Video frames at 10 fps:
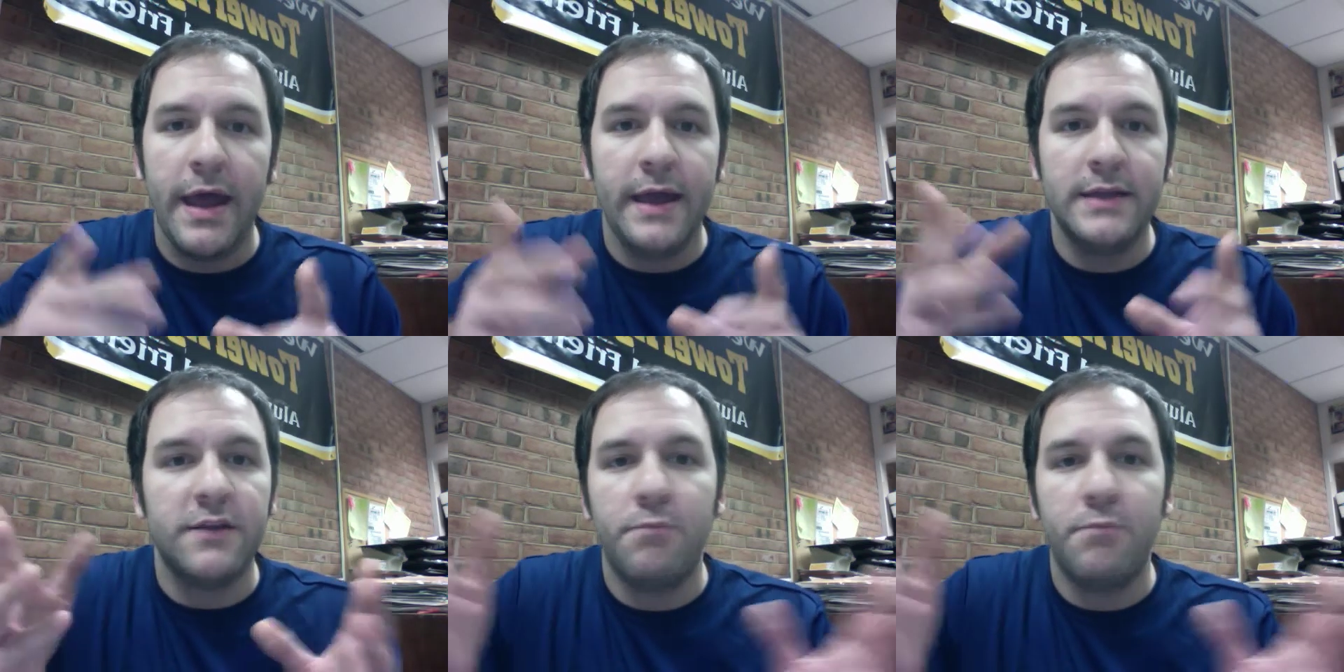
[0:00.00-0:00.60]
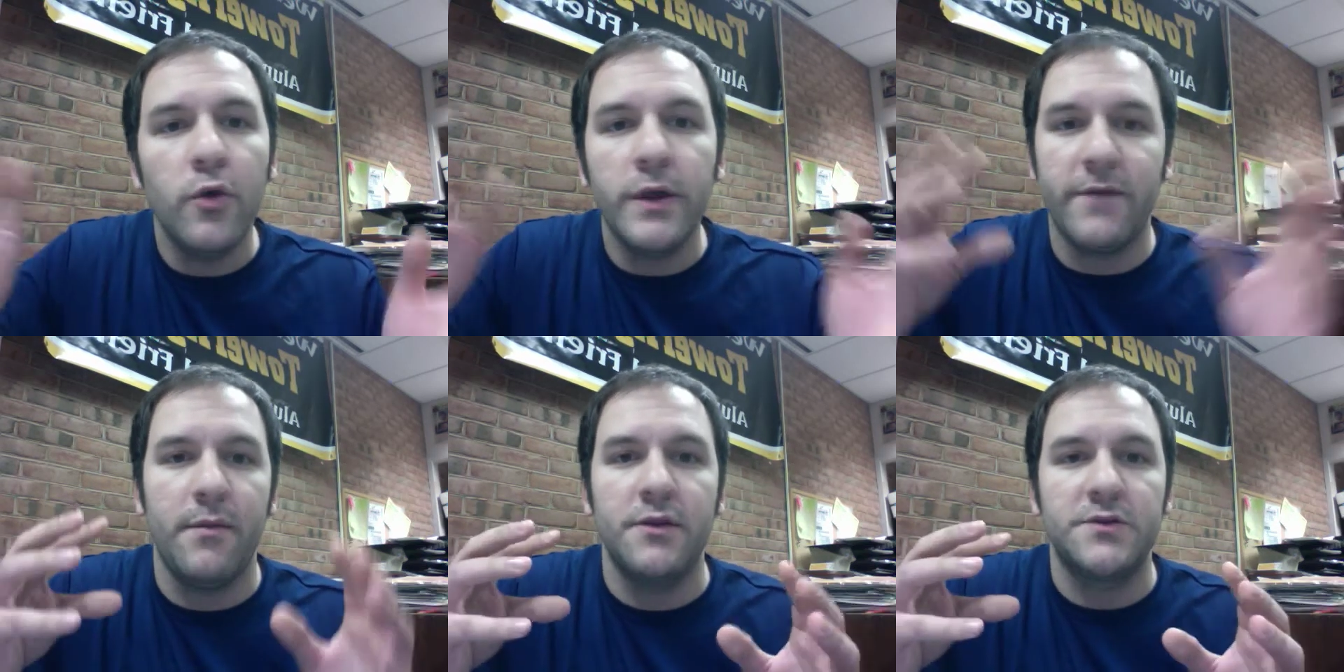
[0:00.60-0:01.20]
instead of pulling them
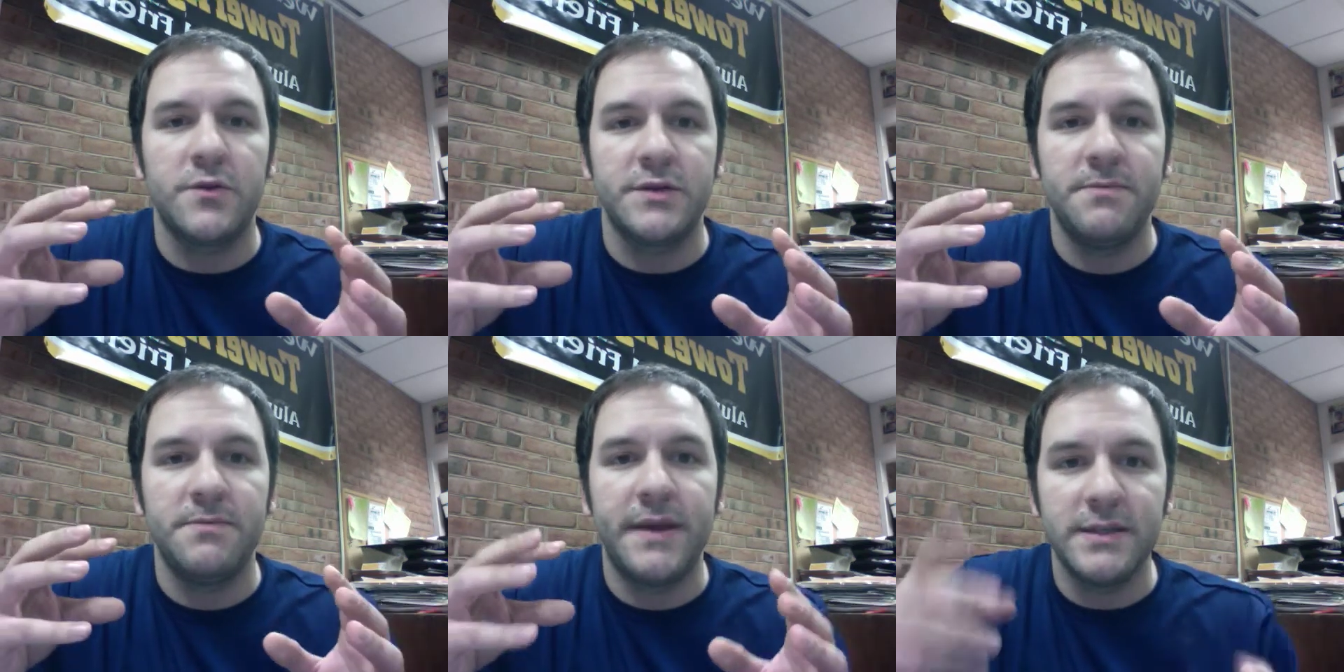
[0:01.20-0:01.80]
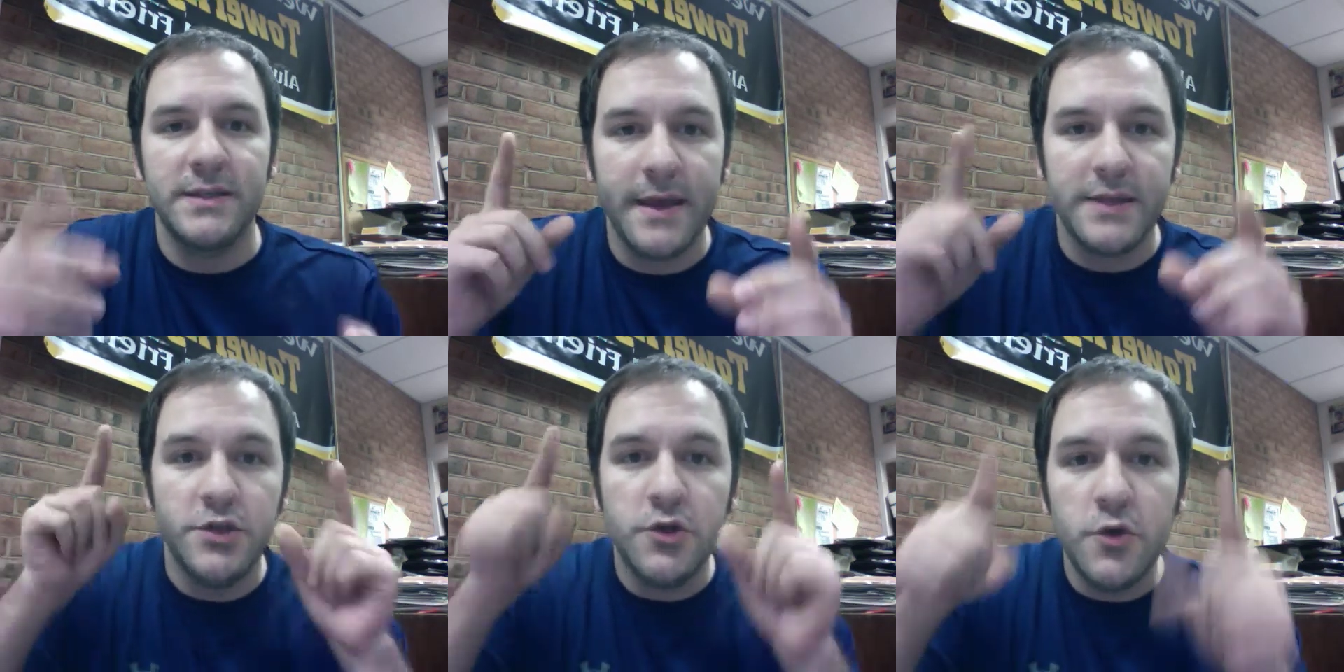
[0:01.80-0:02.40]
from other sources because it
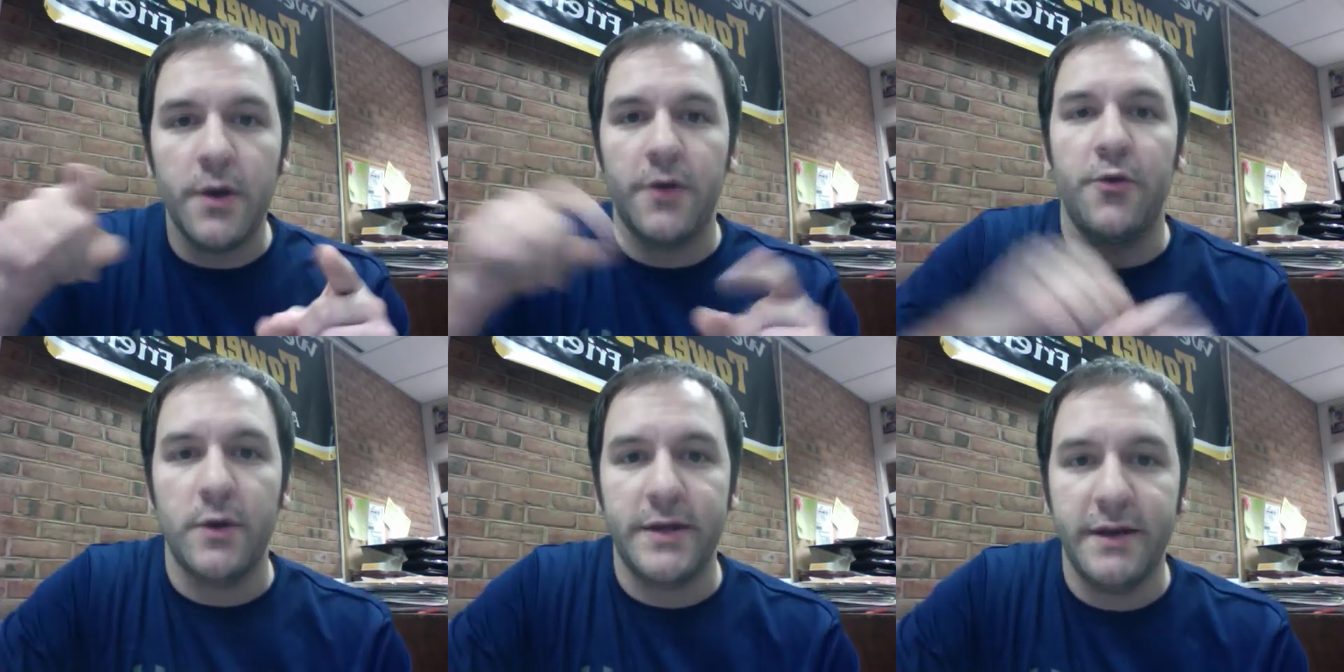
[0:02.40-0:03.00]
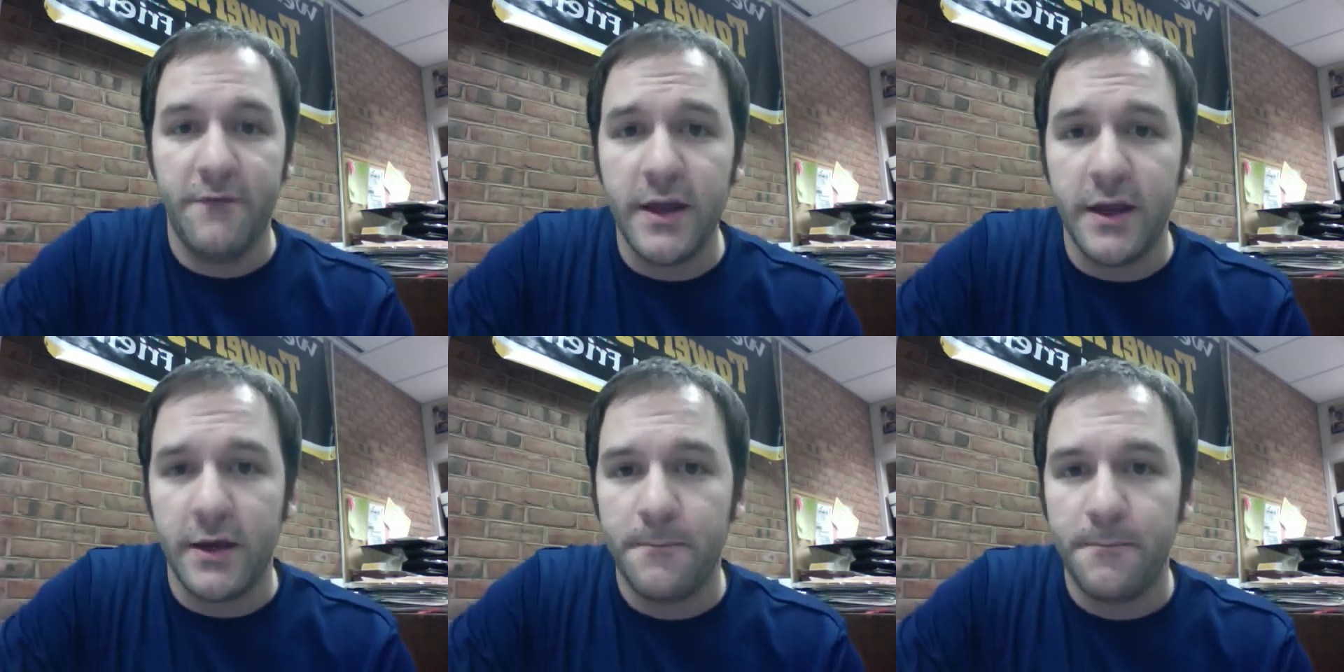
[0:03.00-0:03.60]
makes you an authoritative
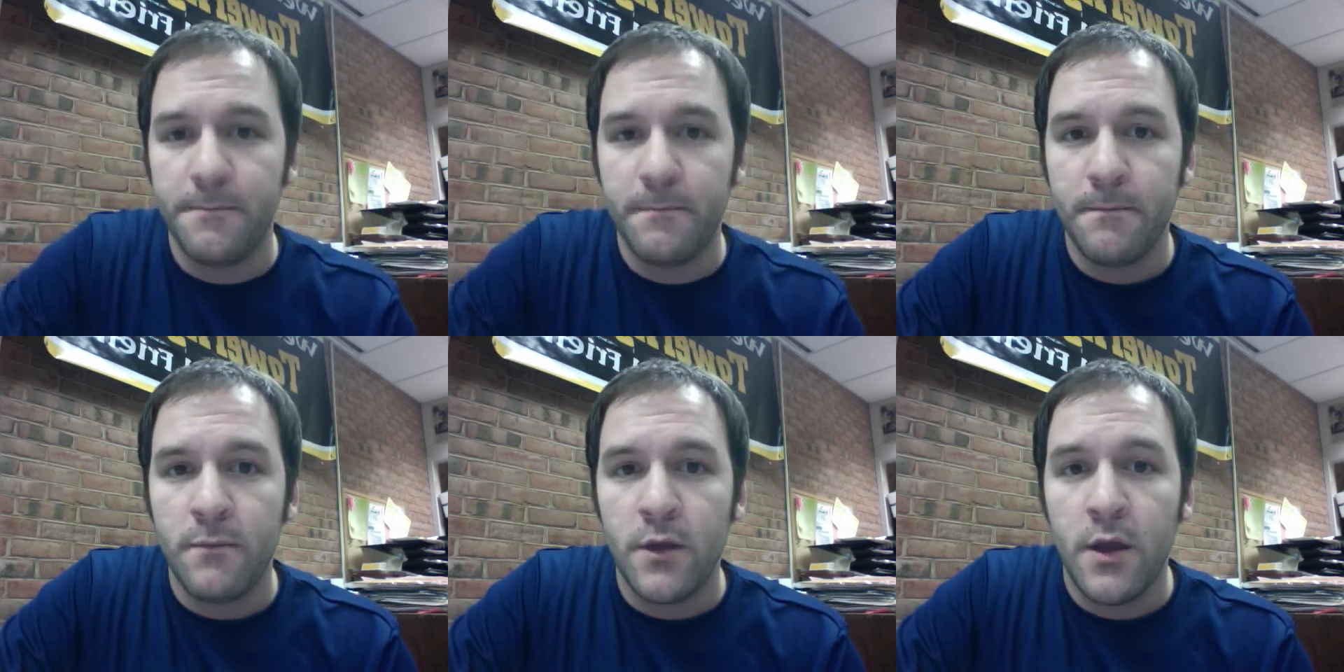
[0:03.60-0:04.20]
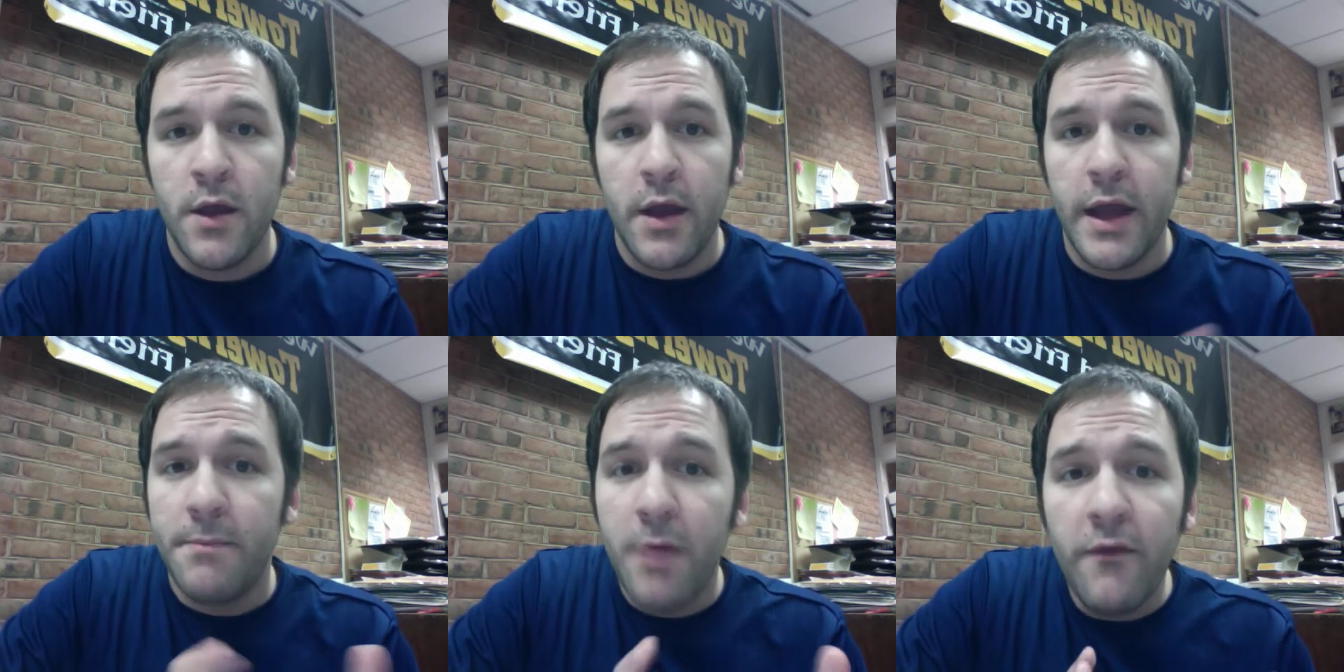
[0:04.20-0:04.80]
figure.
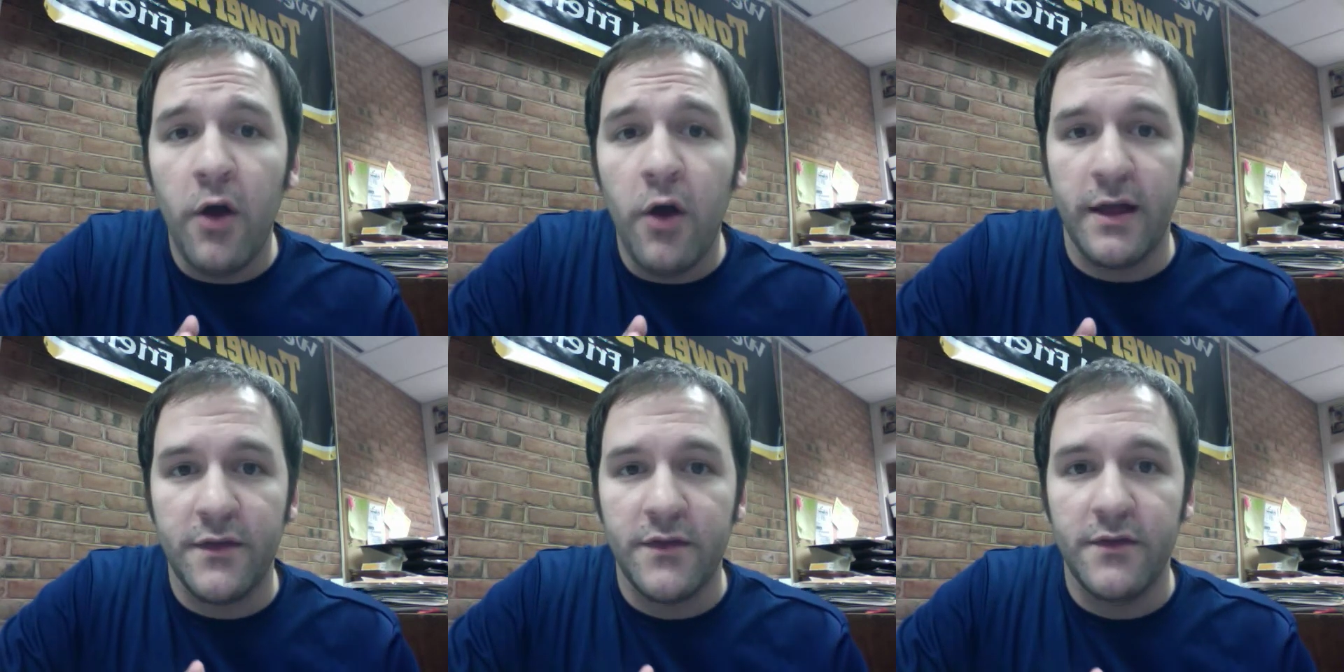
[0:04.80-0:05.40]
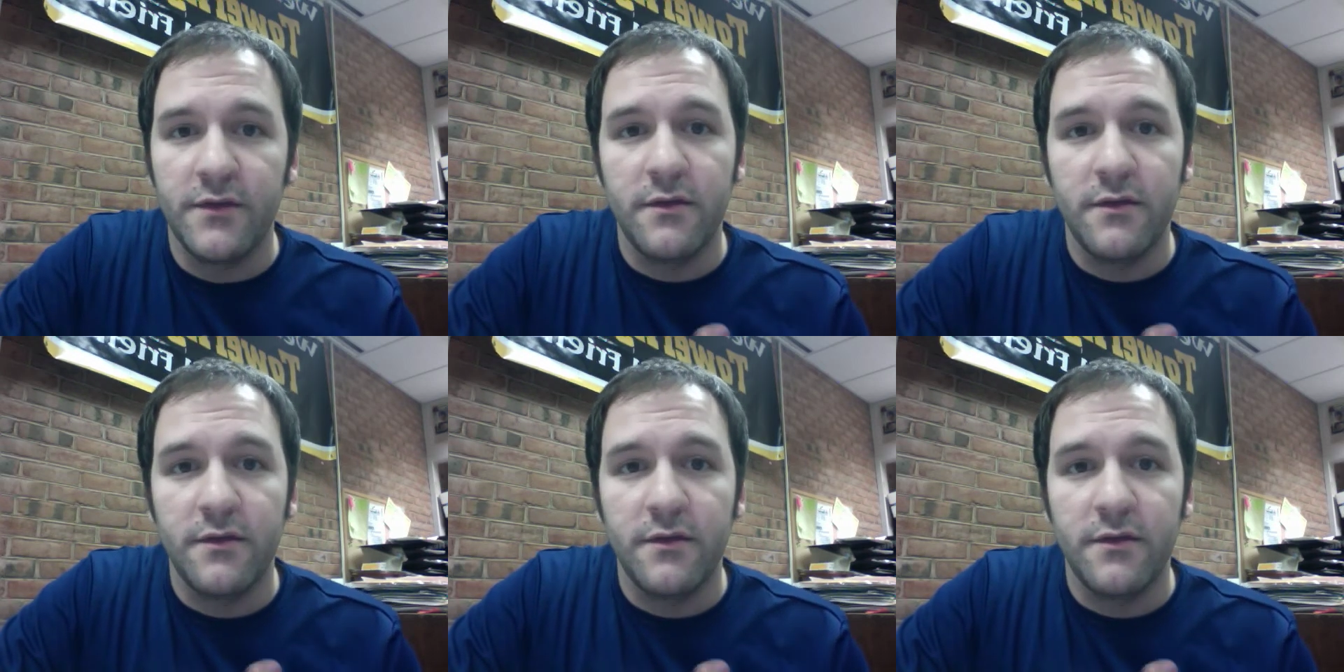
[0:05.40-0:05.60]
And above all else,